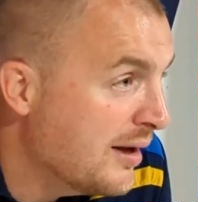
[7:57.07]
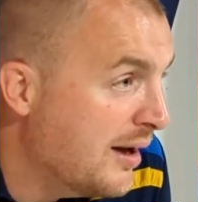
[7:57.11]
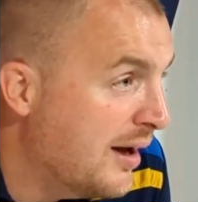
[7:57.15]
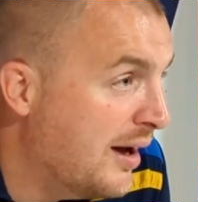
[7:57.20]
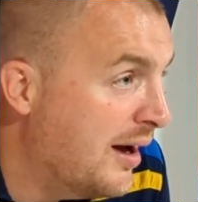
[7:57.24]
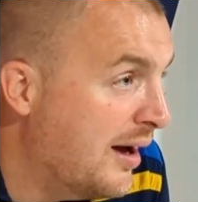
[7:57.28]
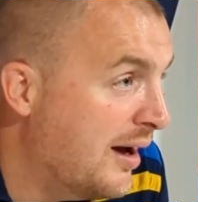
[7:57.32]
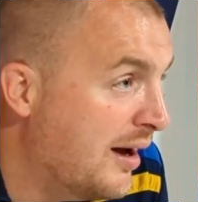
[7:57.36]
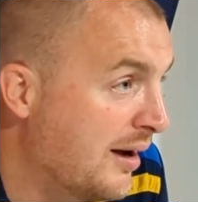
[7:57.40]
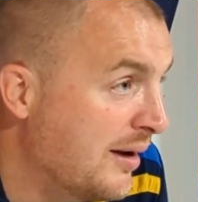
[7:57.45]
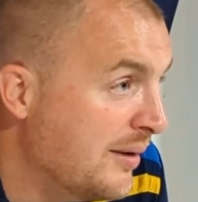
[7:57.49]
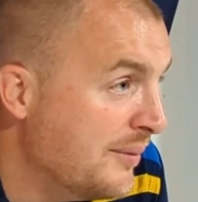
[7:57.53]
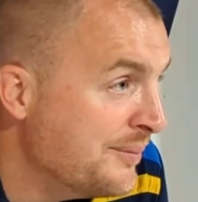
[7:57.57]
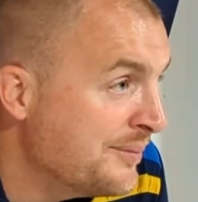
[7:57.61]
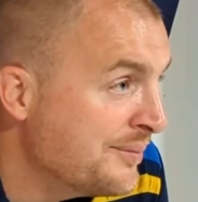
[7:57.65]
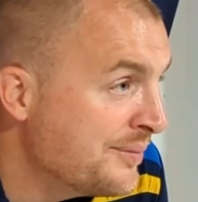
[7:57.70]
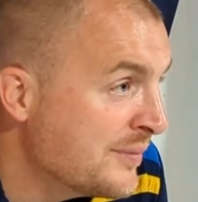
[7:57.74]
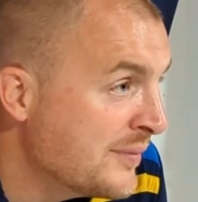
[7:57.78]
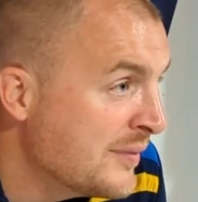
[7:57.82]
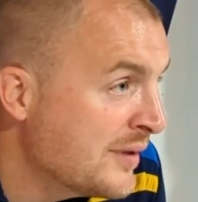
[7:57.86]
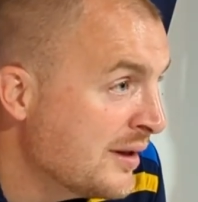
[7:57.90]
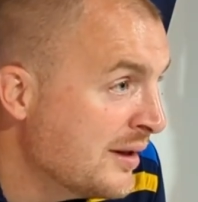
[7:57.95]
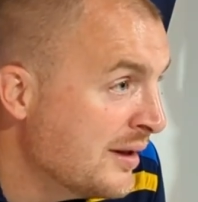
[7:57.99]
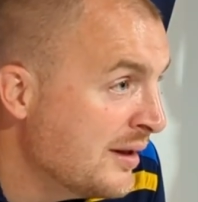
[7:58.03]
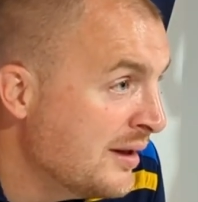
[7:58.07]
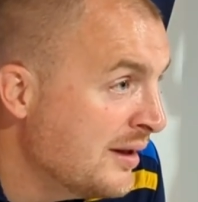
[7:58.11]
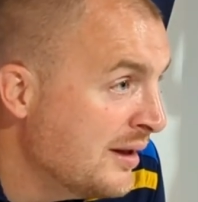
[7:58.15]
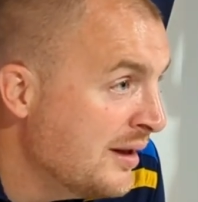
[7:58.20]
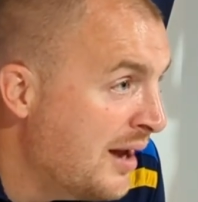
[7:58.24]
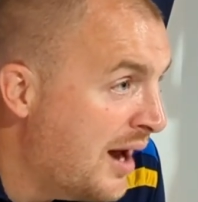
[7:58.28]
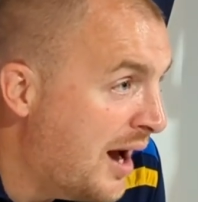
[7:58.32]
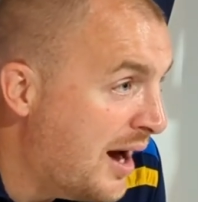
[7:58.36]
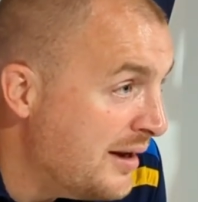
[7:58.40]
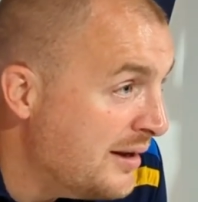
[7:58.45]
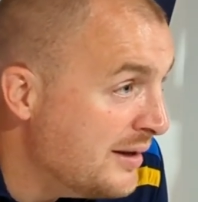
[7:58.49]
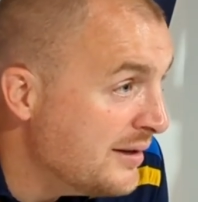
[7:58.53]
Um,
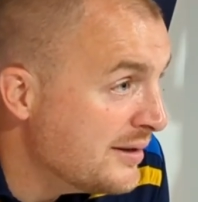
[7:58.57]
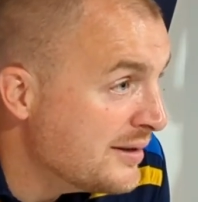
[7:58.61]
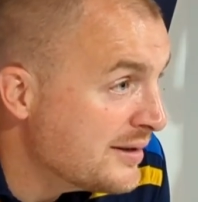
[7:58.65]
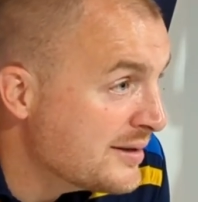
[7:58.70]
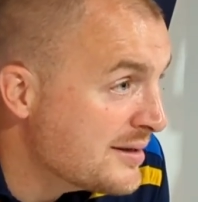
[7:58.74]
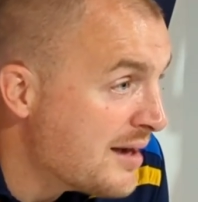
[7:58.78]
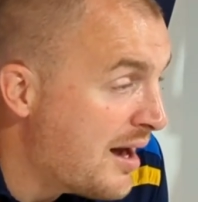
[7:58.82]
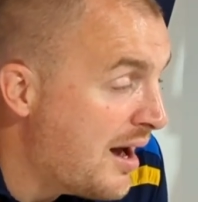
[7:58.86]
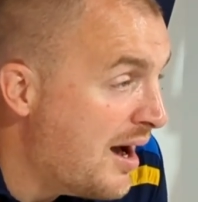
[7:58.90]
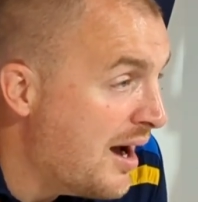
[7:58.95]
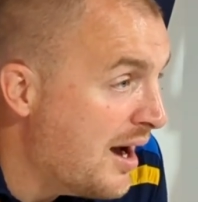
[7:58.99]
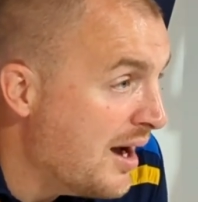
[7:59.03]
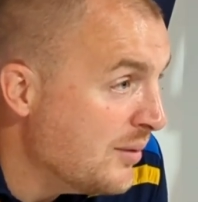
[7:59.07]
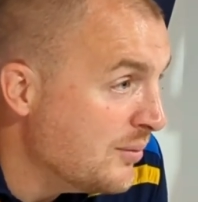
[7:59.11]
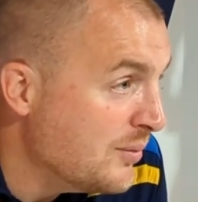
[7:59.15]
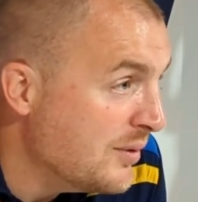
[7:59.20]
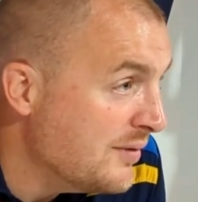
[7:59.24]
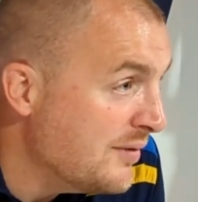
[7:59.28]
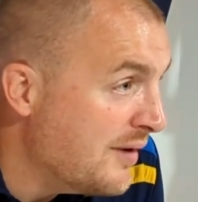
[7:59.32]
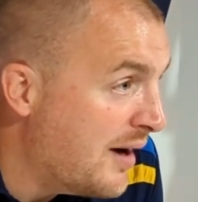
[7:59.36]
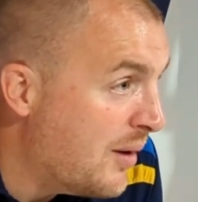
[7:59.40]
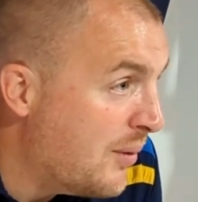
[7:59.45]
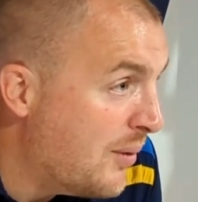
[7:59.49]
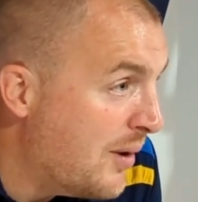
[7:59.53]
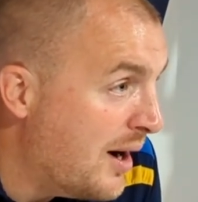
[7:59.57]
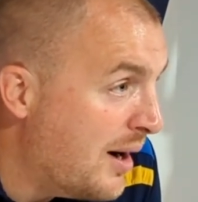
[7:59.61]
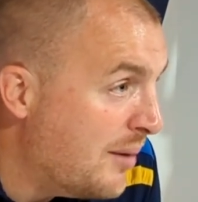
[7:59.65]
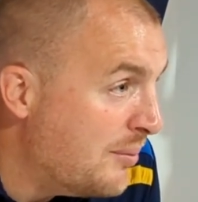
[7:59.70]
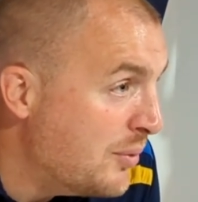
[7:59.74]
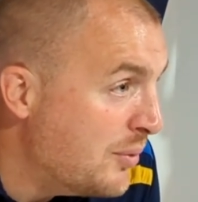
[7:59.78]
and at the time, with how our